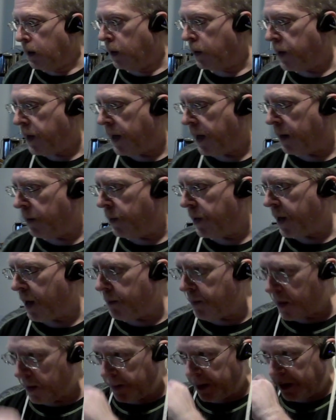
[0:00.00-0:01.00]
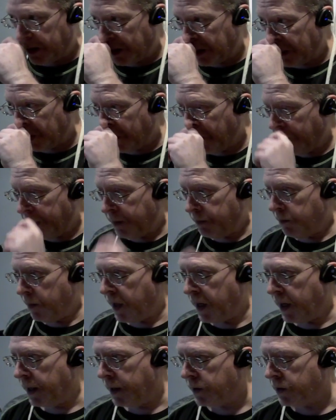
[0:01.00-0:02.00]
Okay, we got maybe 3
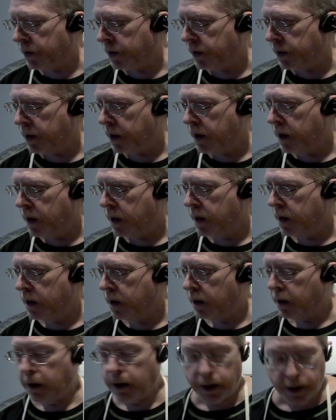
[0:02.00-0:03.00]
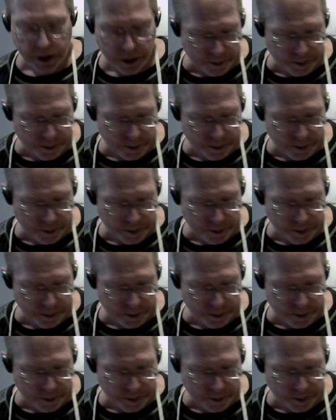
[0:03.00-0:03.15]
minutes on the